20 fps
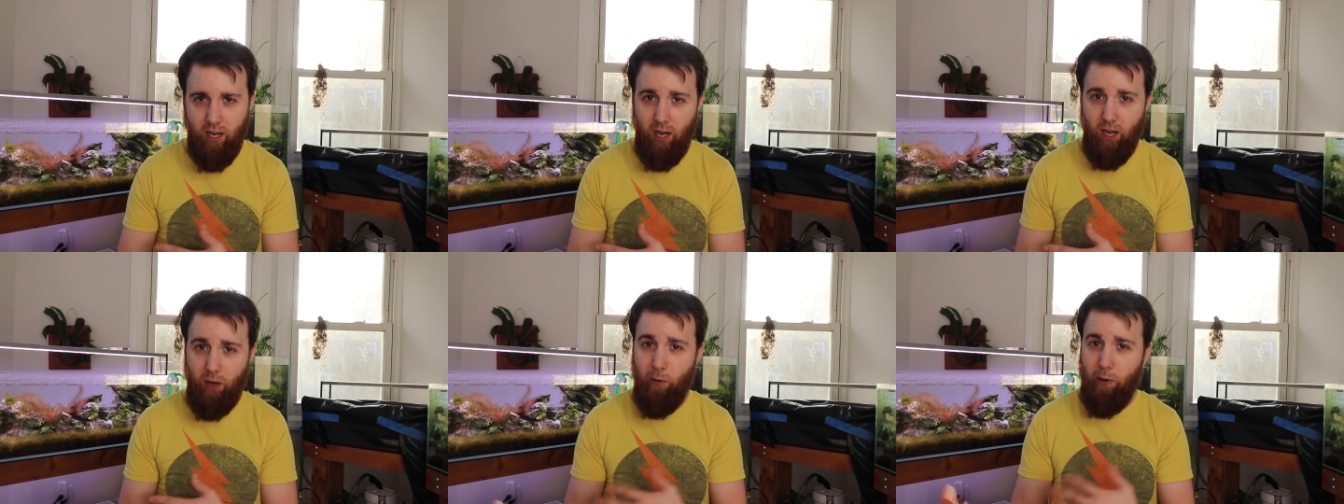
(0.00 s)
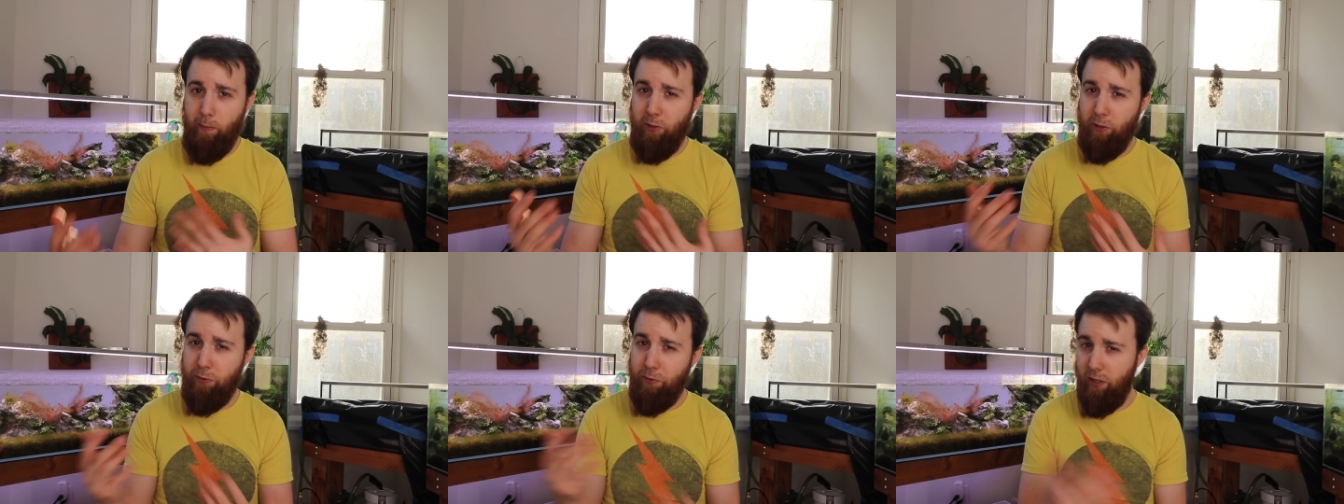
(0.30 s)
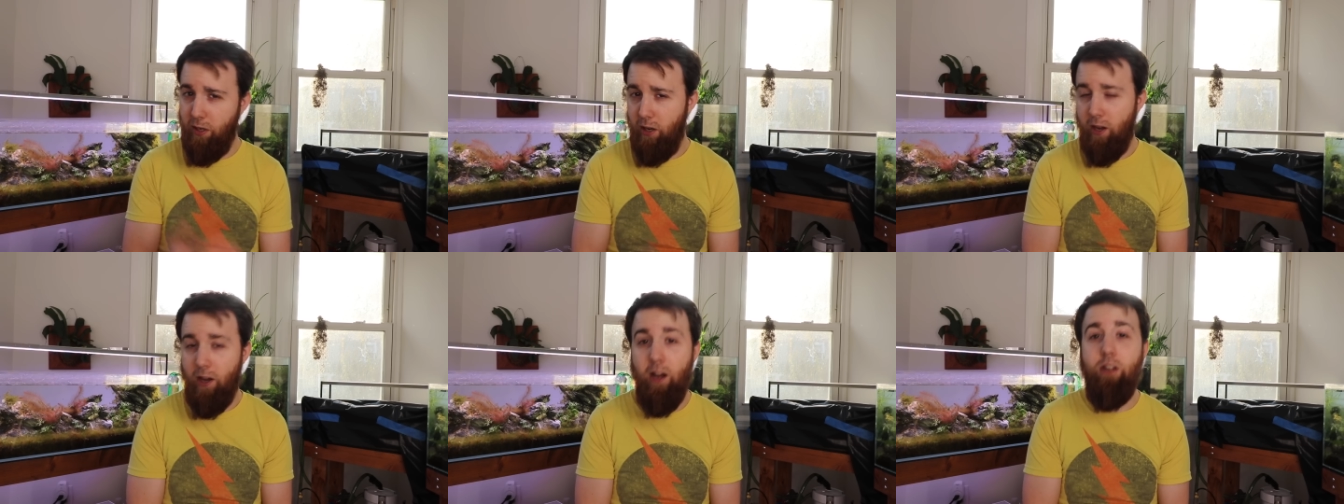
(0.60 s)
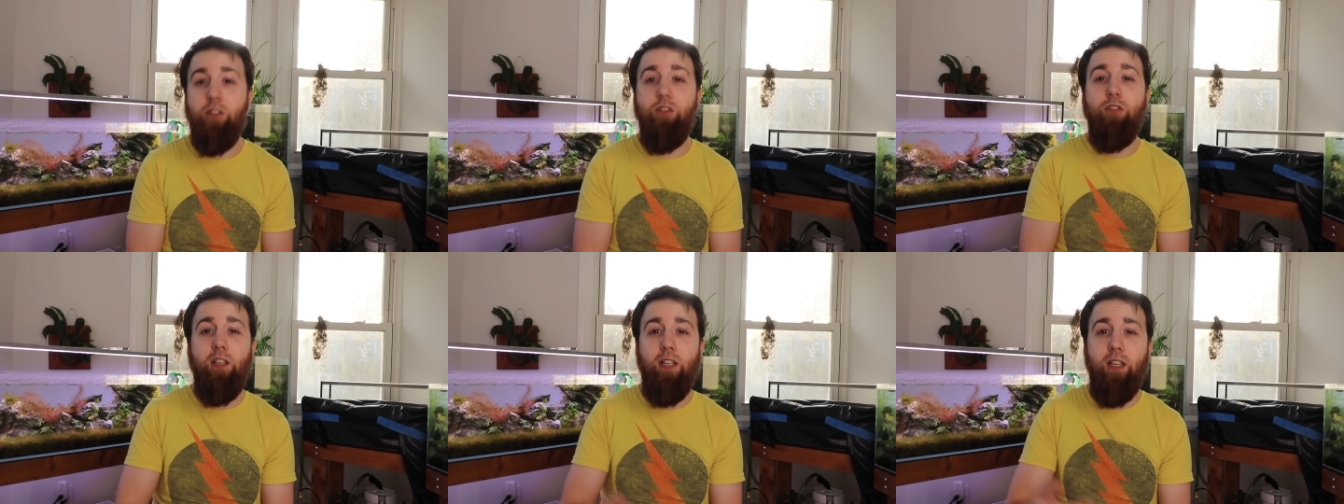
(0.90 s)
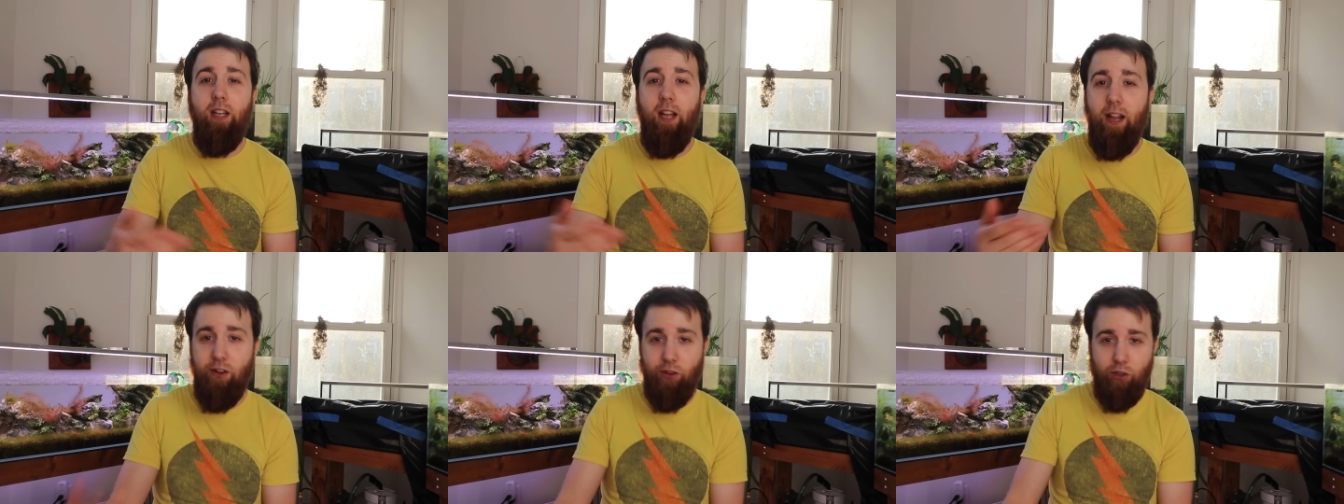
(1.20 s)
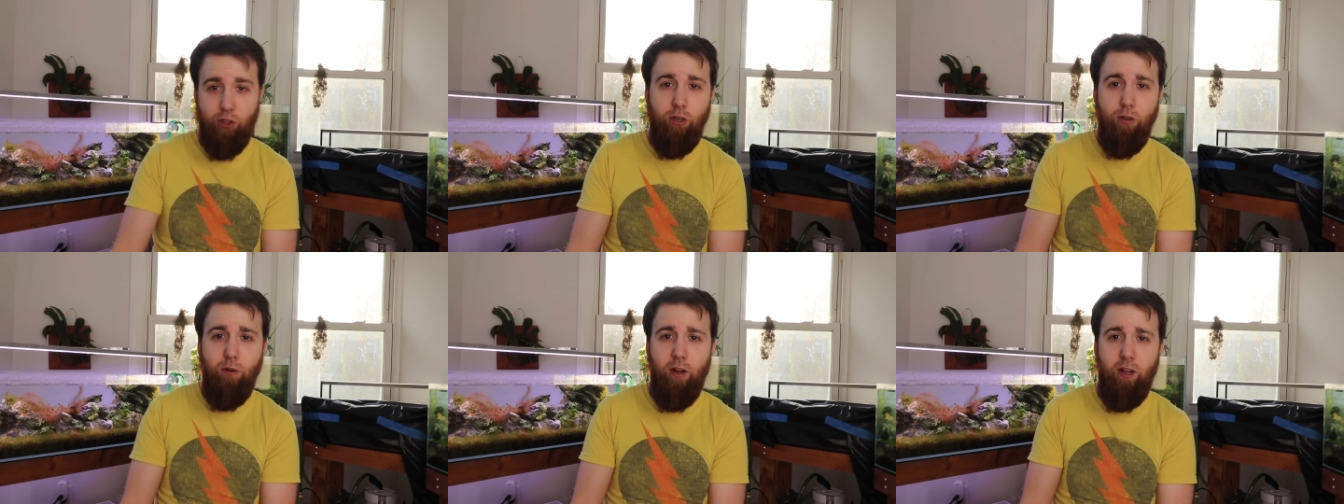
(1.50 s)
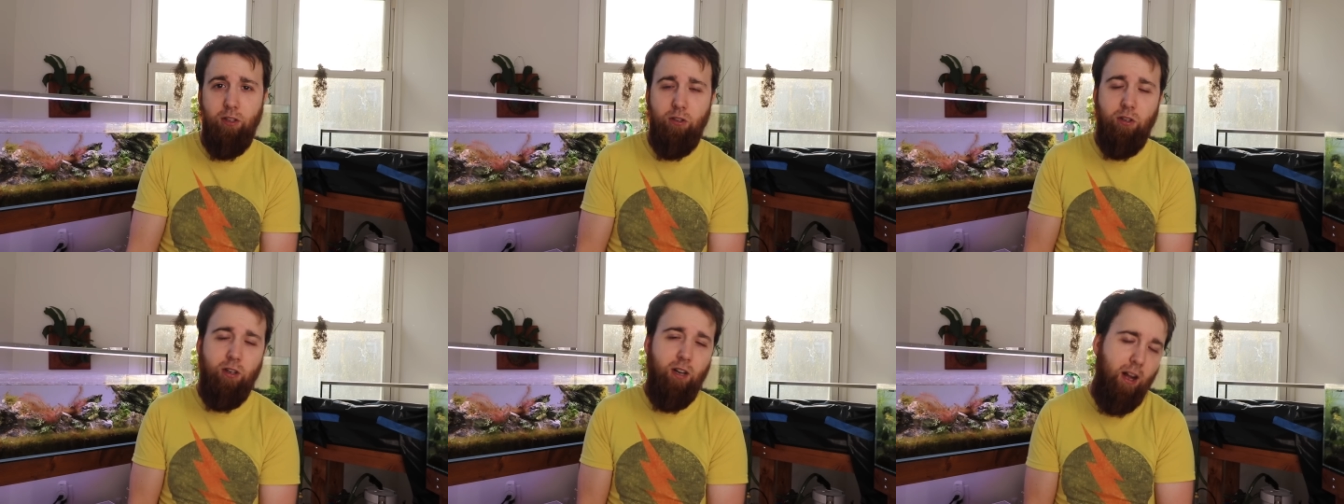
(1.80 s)
anywhere between $100 and
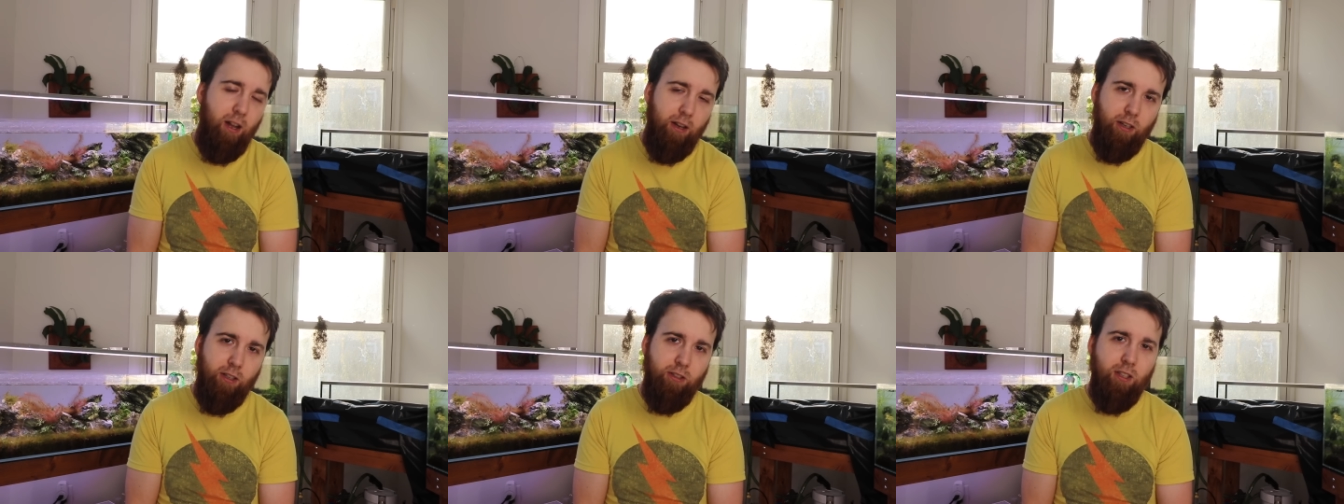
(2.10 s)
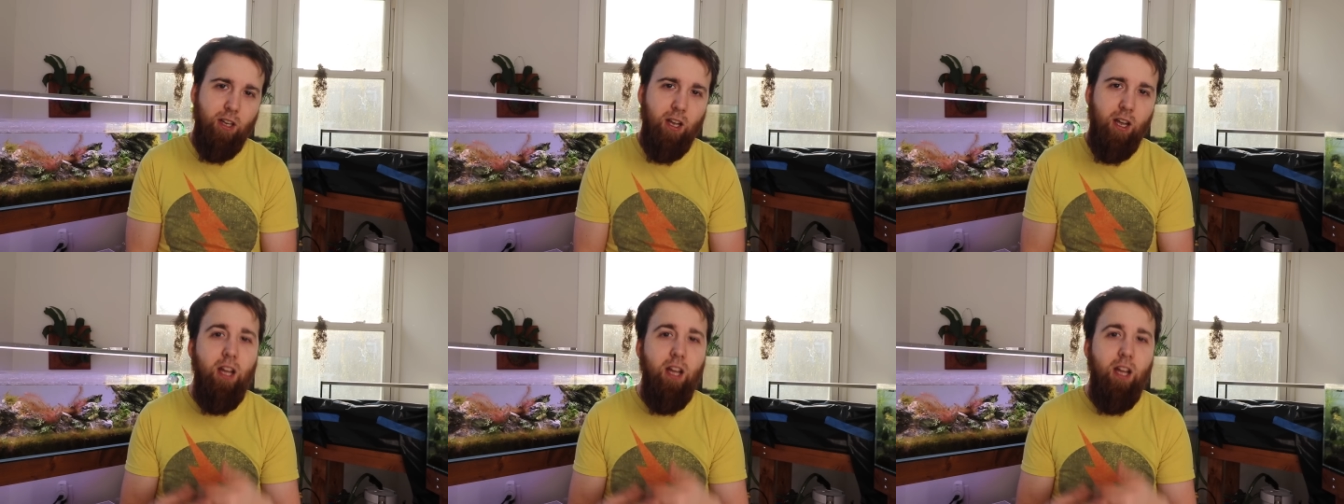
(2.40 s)
$200.